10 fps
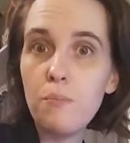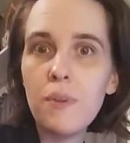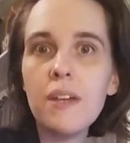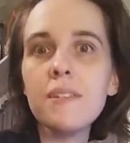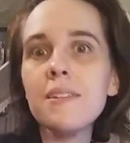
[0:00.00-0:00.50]

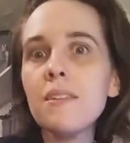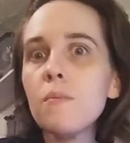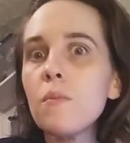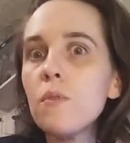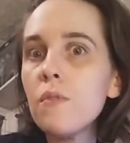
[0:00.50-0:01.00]
because in the
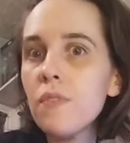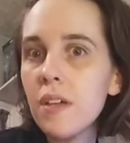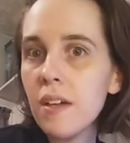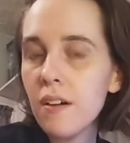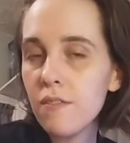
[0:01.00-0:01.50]

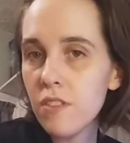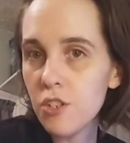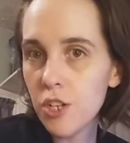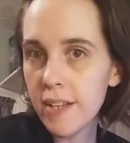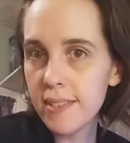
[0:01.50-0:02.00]
movie of the
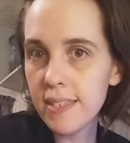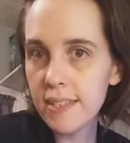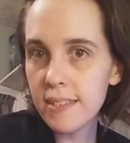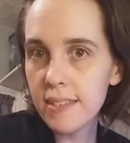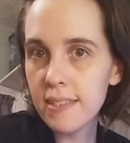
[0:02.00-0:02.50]

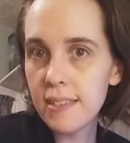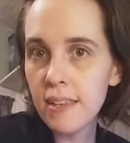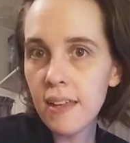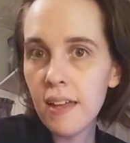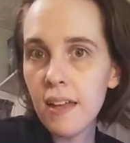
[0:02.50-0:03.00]
Jetsons,
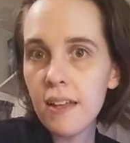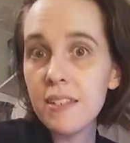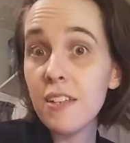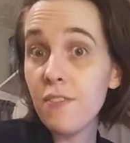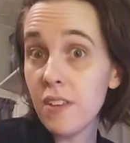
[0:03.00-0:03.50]

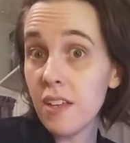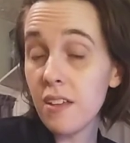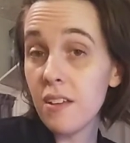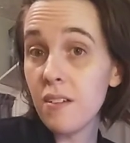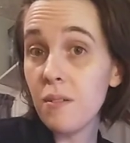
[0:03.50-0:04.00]

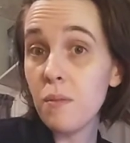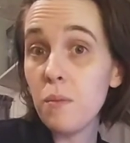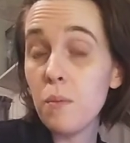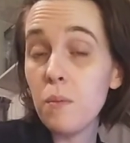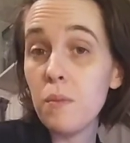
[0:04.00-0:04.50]
Tiffany
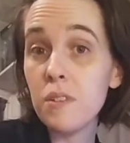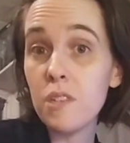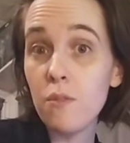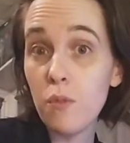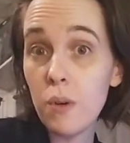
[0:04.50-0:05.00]

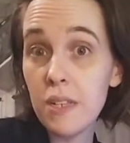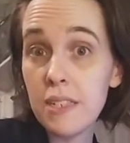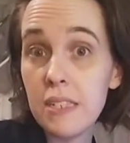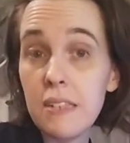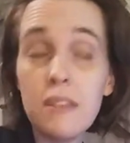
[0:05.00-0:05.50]
was the
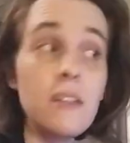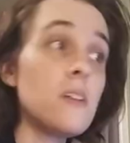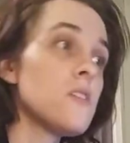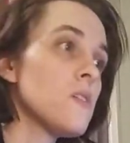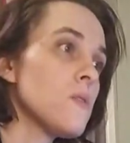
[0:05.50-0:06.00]
voice.
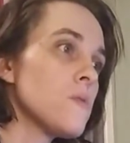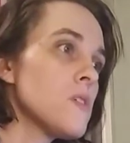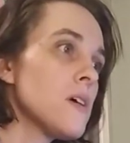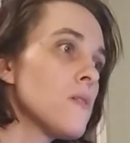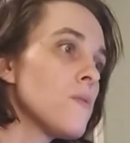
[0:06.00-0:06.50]
So,
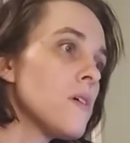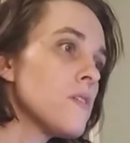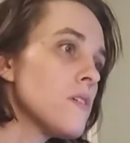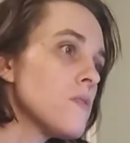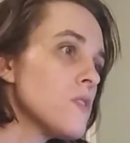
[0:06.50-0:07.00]
Janet
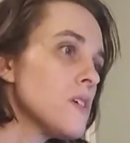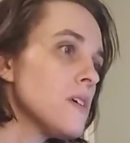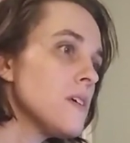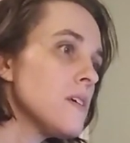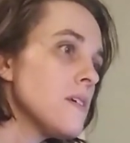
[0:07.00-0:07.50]
Waldo,
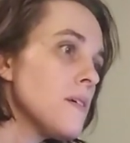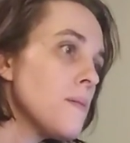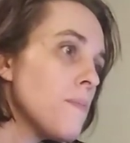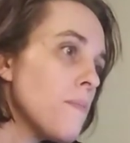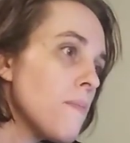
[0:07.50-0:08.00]
she